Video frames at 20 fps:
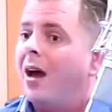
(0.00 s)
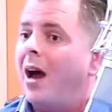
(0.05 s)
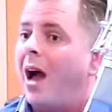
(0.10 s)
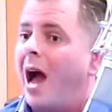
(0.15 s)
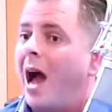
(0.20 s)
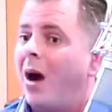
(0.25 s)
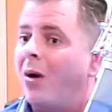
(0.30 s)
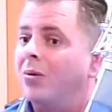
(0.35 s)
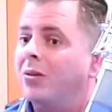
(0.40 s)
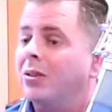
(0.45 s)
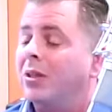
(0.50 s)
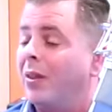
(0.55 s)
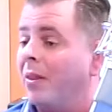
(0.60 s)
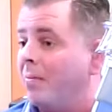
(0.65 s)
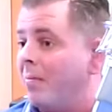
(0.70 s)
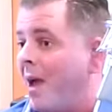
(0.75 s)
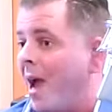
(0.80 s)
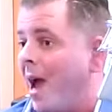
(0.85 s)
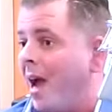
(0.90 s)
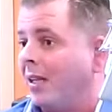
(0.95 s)
out to the
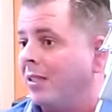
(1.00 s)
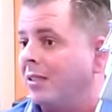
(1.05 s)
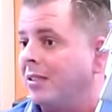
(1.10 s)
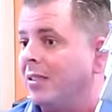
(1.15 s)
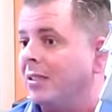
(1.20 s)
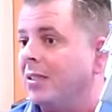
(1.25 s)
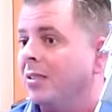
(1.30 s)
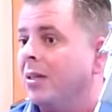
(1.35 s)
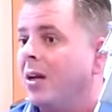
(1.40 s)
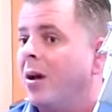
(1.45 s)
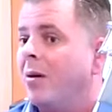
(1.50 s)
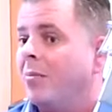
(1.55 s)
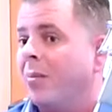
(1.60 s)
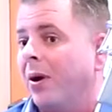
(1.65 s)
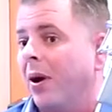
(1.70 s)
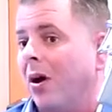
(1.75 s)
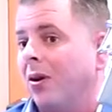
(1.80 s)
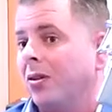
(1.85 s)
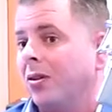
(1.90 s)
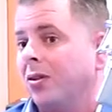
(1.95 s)
masses, but
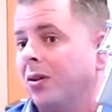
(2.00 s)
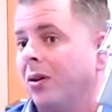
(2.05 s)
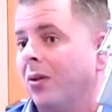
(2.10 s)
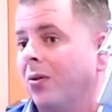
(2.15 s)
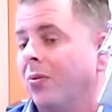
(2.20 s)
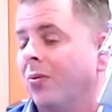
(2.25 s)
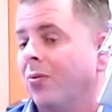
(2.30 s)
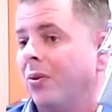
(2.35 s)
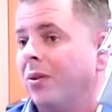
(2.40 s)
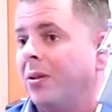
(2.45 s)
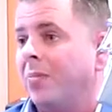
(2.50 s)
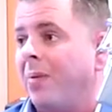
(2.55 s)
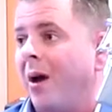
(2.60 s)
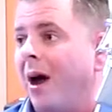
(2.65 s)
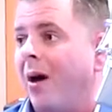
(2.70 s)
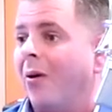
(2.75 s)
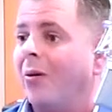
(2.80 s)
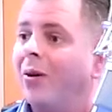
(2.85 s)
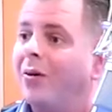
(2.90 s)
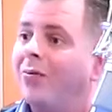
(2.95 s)
also with the
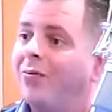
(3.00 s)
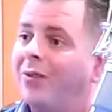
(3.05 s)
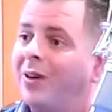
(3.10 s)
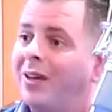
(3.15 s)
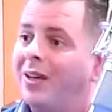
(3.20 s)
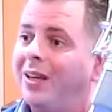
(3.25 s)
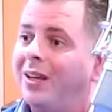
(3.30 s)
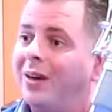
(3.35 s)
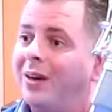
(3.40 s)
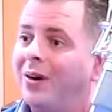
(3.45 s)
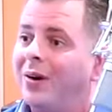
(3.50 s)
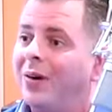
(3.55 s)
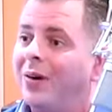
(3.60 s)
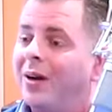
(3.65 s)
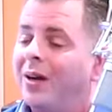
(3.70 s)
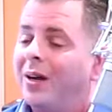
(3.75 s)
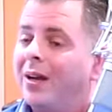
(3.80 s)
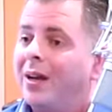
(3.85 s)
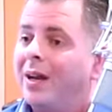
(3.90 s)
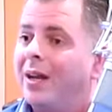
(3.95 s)
power of video,
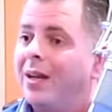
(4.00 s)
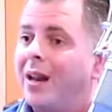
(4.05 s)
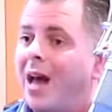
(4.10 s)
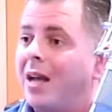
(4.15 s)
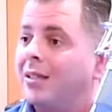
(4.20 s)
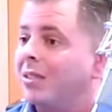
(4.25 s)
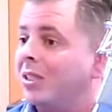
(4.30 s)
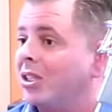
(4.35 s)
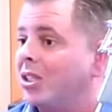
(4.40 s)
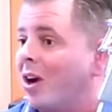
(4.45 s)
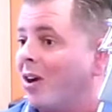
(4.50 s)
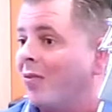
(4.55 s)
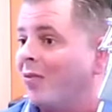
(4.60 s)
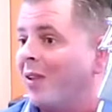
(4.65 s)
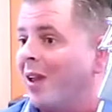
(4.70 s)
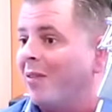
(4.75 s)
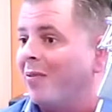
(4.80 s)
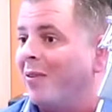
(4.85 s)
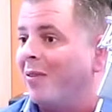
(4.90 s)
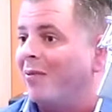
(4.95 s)
it has a shelf
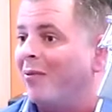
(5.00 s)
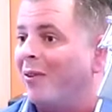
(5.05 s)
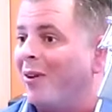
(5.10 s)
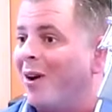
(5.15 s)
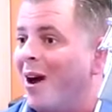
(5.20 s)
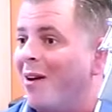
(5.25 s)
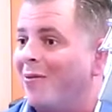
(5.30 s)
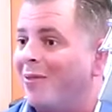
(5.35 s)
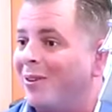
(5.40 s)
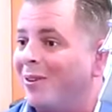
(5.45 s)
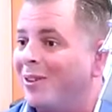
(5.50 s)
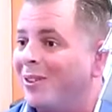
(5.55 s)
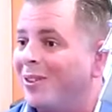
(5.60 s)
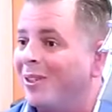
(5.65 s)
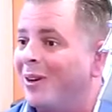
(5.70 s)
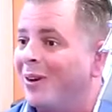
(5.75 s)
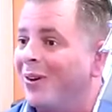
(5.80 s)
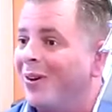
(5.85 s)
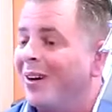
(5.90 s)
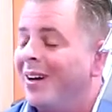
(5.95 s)
life of forever.
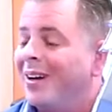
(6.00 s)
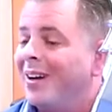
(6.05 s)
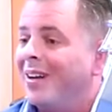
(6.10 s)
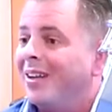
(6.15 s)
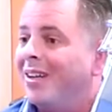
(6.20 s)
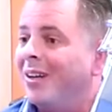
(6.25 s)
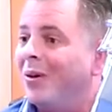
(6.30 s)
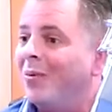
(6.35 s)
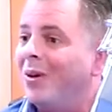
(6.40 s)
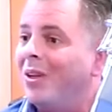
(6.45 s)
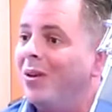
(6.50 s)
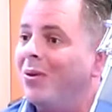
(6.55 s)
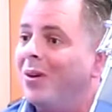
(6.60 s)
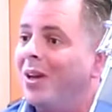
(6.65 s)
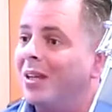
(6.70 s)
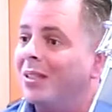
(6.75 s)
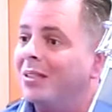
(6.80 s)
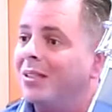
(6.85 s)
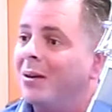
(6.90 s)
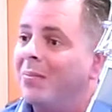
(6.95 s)
So, when you
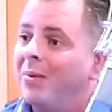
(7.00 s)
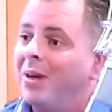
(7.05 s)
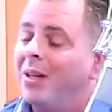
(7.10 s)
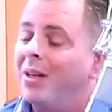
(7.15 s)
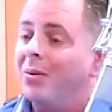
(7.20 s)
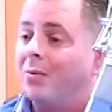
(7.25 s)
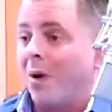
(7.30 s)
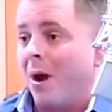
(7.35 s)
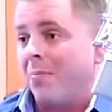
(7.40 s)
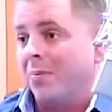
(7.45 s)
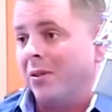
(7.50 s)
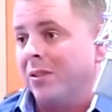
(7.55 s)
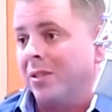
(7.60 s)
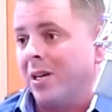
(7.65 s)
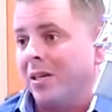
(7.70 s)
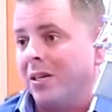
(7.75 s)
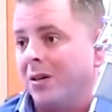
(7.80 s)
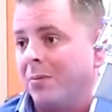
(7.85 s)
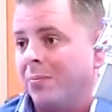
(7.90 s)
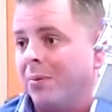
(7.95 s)
get somebody to
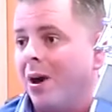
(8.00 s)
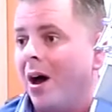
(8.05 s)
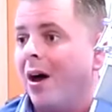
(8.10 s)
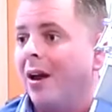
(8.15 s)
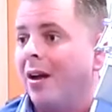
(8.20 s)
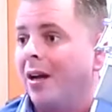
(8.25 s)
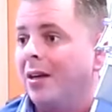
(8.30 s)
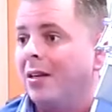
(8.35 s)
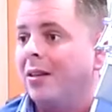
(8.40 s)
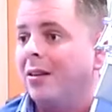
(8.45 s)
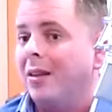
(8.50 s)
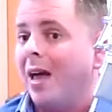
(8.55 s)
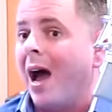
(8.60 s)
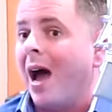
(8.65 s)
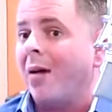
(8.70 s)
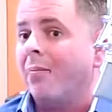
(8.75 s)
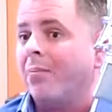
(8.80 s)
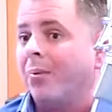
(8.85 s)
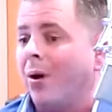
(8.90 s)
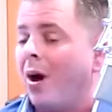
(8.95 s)
represent your product,
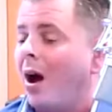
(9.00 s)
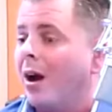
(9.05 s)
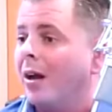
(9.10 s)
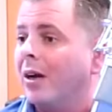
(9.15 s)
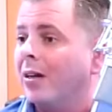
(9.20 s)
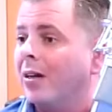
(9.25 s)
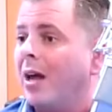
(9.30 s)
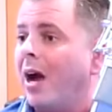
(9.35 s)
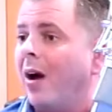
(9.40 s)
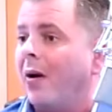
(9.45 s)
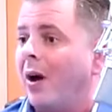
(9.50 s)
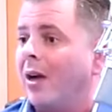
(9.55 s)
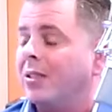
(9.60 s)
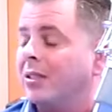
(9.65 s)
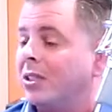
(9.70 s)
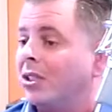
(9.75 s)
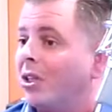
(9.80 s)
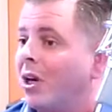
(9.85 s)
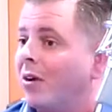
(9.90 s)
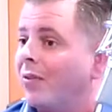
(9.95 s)
that product now has
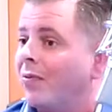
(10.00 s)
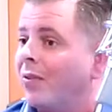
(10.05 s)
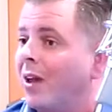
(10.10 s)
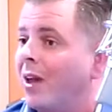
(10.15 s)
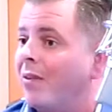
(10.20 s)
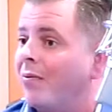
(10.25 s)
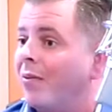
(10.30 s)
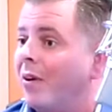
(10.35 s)
a shelf life